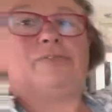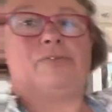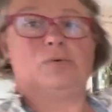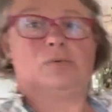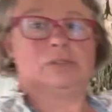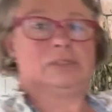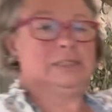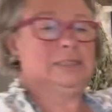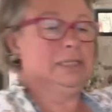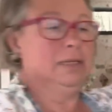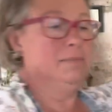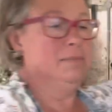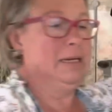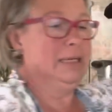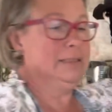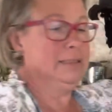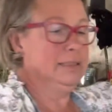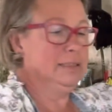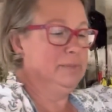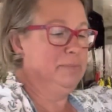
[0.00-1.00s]
you want to sell
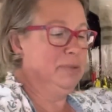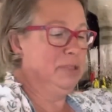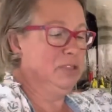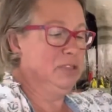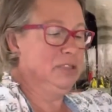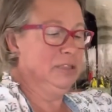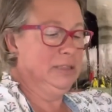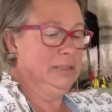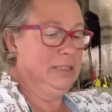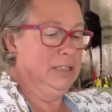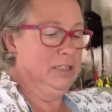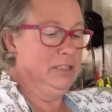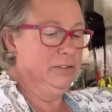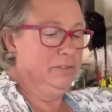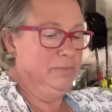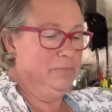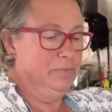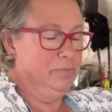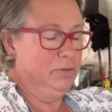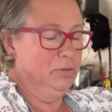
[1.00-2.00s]
masses of bunches, then
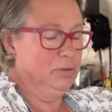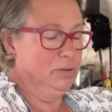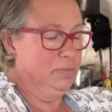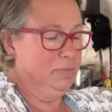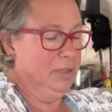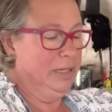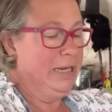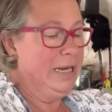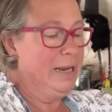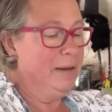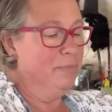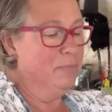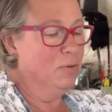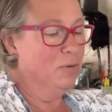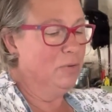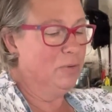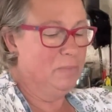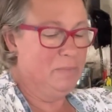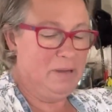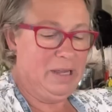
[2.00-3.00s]
you possibly need
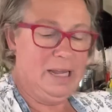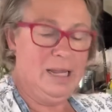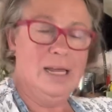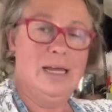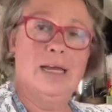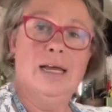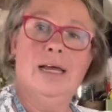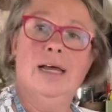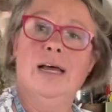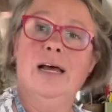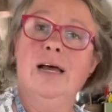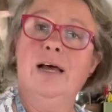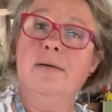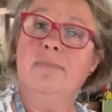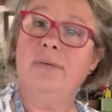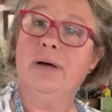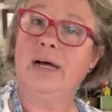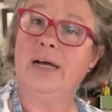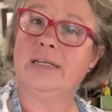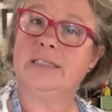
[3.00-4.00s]
more than me.
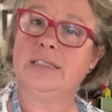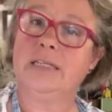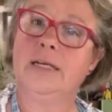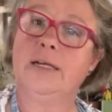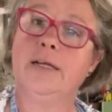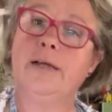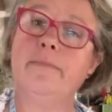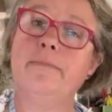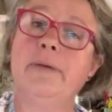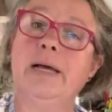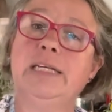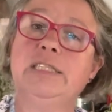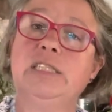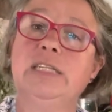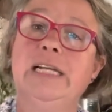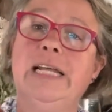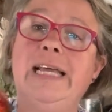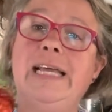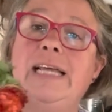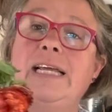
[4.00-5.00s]
But
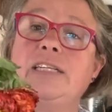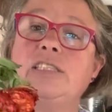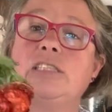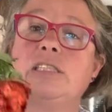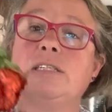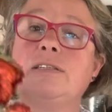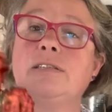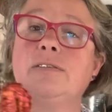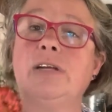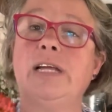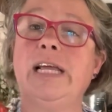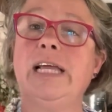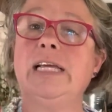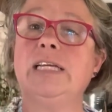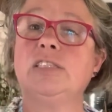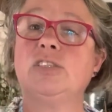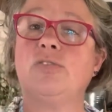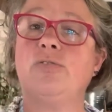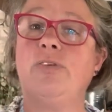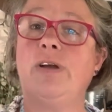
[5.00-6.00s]
imagine
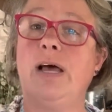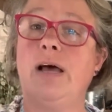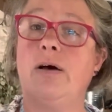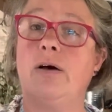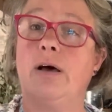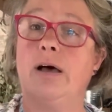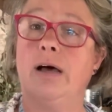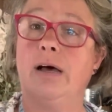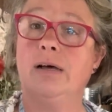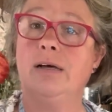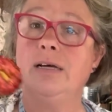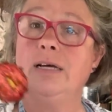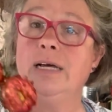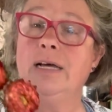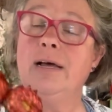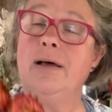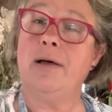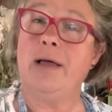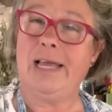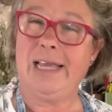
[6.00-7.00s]
each flower
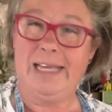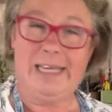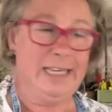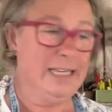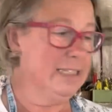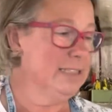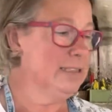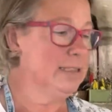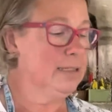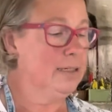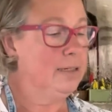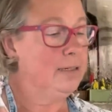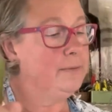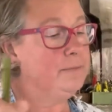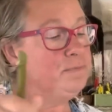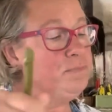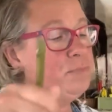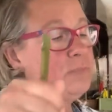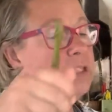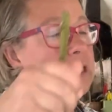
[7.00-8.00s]
is
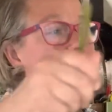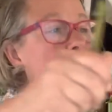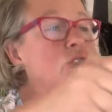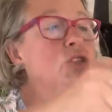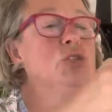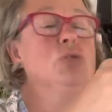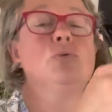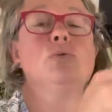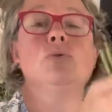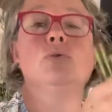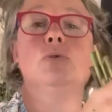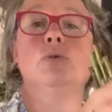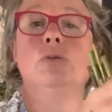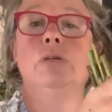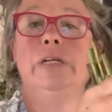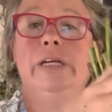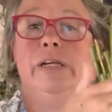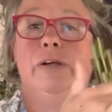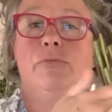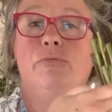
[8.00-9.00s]
a jewel
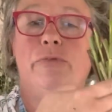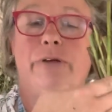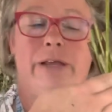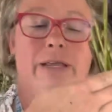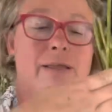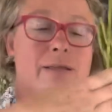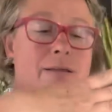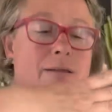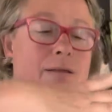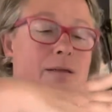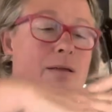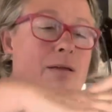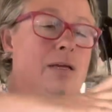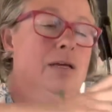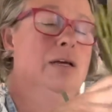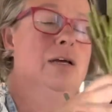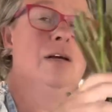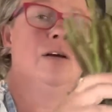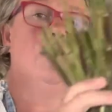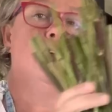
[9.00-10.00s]
in a wreath
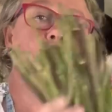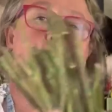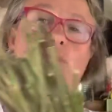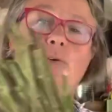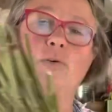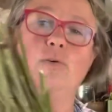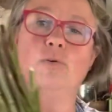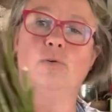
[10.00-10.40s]
or an